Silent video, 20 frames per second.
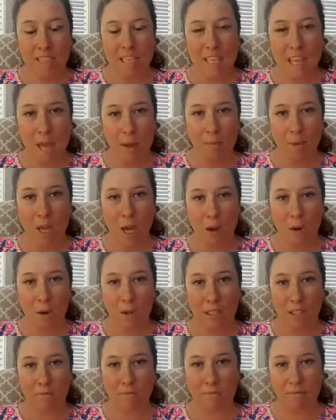Kept
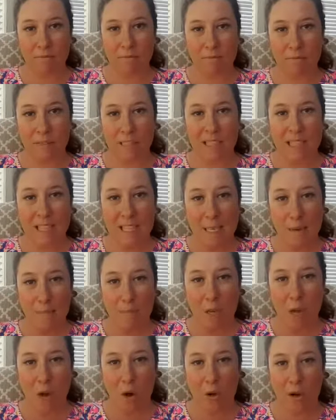going.
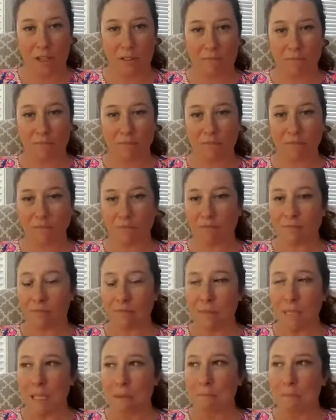Keep going.
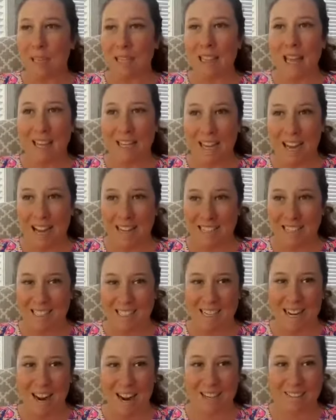Be like
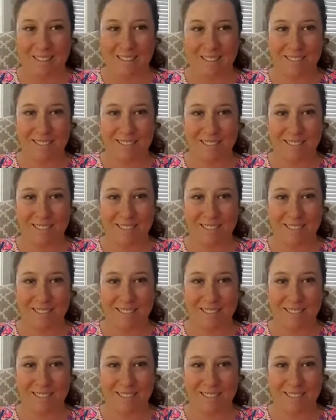Einstein.